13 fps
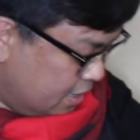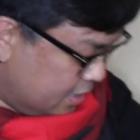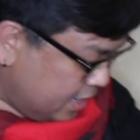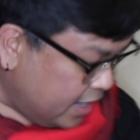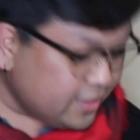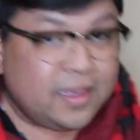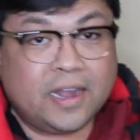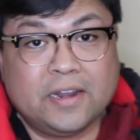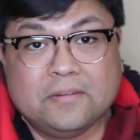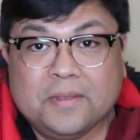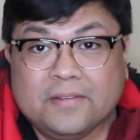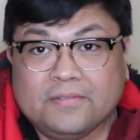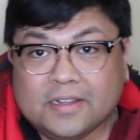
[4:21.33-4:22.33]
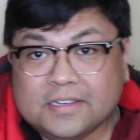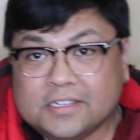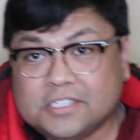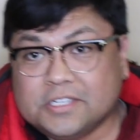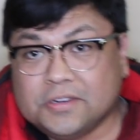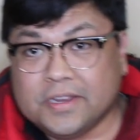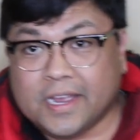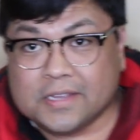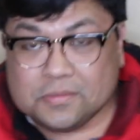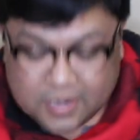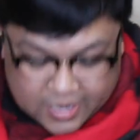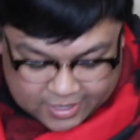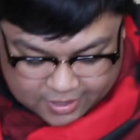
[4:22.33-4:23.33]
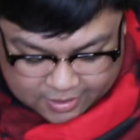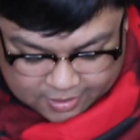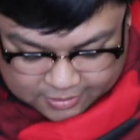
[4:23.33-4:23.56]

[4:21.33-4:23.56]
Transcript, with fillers: yeah, I thought it would be fun to show you guys what I got